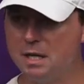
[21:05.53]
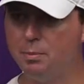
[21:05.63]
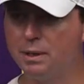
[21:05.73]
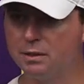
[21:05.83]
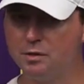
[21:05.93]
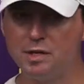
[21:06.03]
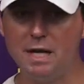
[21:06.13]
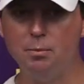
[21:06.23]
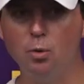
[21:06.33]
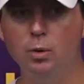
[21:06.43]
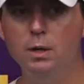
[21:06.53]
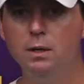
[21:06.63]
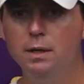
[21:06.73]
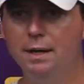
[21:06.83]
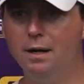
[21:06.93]
that they bring to the table
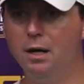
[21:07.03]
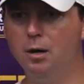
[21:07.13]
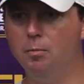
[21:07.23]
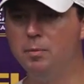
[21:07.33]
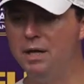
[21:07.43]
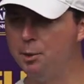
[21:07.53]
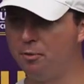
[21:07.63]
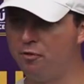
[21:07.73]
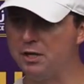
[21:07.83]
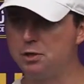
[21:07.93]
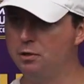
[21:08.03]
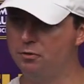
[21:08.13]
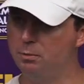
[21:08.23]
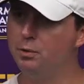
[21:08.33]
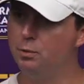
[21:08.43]
and the
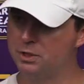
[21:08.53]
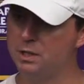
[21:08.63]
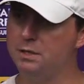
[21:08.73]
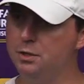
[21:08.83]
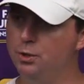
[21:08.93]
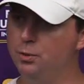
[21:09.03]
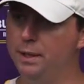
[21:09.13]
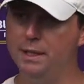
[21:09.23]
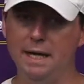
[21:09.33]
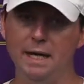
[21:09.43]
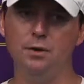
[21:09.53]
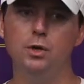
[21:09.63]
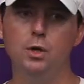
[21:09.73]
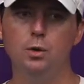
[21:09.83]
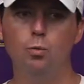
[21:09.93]
professionalism at which they do and
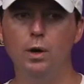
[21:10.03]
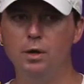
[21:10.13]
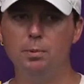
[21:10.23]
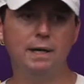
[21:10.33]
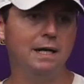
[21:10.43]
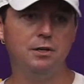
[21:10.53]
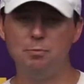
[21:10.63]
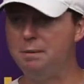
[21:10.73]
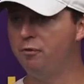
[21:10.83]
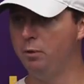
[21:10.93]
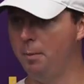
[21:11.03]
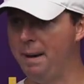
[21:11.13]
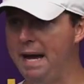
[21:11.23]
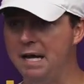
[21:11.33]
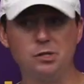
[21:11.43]
where they bring ideas, maybe from their
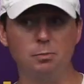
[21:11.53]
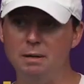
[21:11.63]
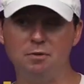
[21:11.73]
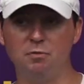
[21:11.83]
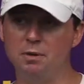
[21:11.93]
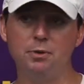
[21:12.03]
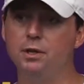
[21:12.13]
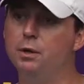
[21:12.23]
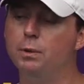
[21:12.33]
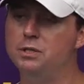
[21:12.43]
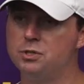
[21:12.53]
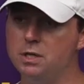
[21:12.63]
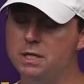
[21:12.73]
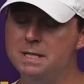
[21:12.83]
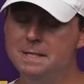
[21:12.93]
past or maybe from something that we
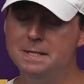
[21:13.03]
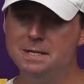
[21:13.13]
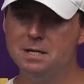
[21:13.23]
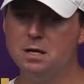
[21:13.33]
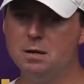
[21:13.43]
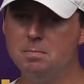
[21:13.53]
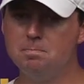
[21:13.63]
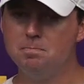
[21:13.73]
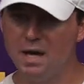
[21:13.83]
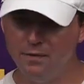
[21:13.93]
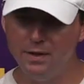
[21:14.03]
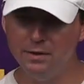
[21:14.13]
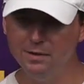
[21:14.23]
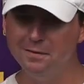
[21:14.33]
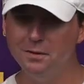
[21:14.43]
see, and then
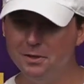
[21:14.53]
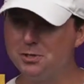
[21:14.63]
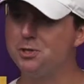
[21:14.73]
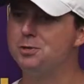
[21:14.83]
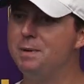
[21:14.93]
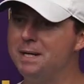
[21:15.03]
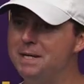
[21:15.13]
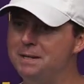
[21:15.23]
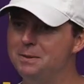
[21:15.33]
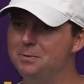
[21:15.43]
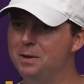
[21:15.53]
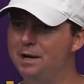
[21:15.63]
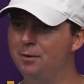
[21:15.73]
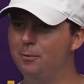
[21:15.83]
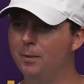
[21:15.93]
the decision-making,
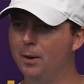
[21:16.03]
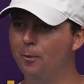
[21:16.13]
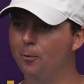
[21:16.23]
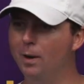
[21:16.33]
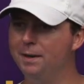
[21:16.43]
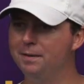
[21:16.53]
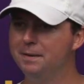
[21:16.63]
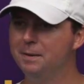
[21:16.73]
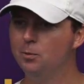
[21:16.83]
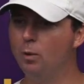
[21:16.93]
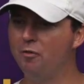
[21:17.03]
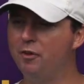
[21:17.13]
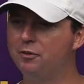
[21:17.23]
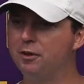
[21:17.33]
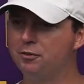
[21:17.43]
right, on what
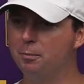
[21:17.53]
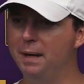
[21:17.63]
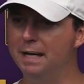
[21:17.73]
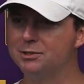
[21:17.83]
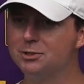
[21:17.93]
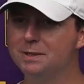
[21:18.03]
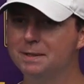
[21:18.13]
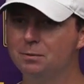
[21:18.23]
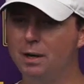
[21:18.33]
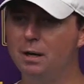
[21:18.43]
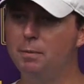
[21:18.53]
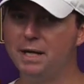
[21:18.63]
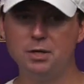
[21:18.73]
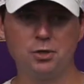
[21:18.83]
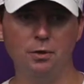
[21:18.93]
fits us the best, right, and
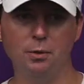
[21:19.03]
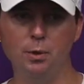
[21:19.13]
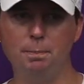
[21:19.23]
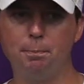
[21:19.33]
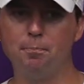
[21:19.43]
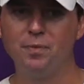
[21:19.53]
making sure that we